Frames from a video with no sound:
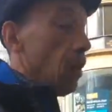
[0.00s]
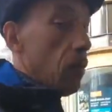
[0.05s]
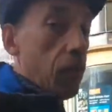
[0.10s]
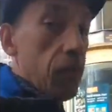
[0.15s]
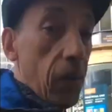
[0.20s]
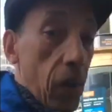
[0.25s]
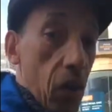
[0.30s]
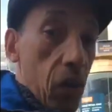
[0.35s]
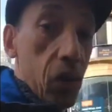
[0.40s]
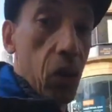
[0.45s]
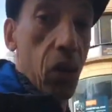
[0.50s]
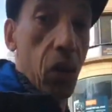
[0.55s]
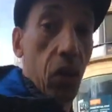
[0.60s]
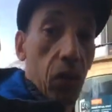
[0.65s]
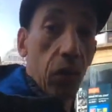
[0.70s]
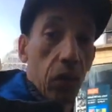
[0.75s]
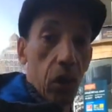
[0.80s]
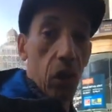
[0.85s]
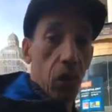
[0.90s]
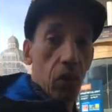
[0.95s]
We've all
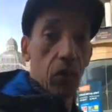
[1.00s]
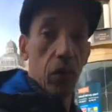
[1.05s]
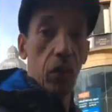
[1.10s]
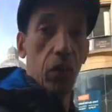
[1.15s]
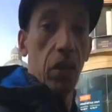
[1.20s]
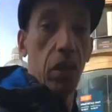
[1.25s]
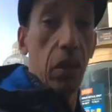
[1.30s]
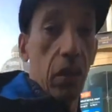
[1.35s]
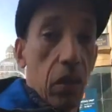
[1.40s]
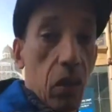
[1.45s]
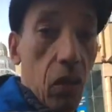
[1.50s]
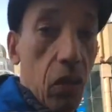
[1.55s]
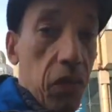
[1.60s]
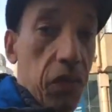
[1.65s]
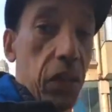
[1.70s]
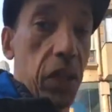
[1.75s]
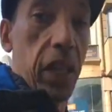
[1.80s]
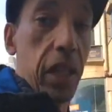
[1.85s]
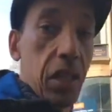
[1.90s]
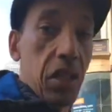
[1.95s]
got the
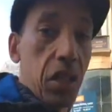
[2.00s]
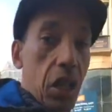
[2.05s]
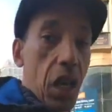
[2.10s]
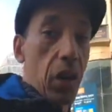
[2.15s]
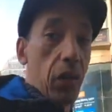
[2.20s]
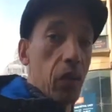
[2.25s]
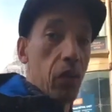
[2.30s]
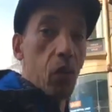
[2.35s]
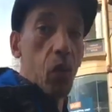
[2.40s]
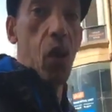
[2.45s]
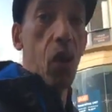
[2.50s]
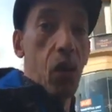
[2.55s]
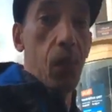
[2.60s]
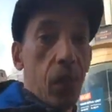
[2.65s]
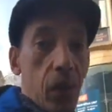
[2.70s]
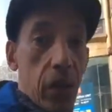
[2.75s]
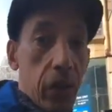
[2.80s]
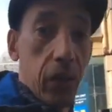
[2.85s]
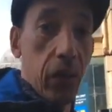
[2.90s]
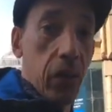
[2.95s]
lovely Sharon
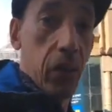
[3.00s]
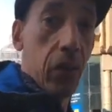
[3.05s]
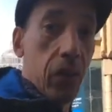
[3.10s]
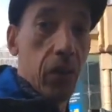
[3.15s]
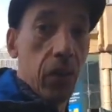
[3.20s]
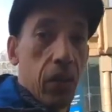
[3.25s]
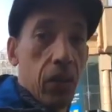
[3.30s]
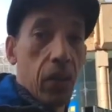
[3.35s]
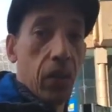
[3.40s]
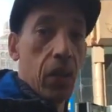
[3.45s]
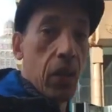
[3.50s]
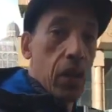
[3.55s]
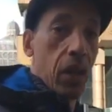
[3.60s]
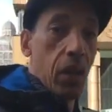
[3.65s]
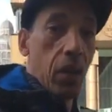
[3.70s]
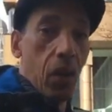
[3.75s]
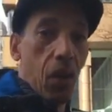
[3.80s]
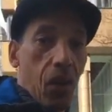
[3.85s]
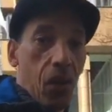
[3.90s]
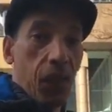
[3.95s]
Workman
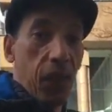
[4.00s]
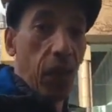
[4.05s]
up